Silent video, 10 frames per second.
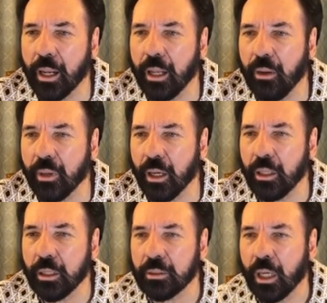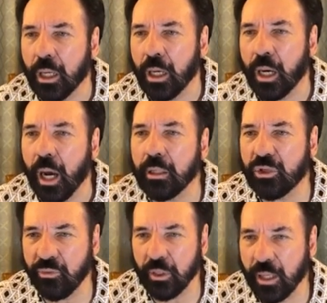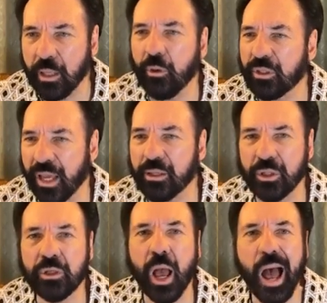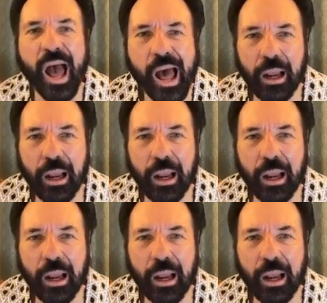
Hallelujah, Huntsville, yeah, not Texas,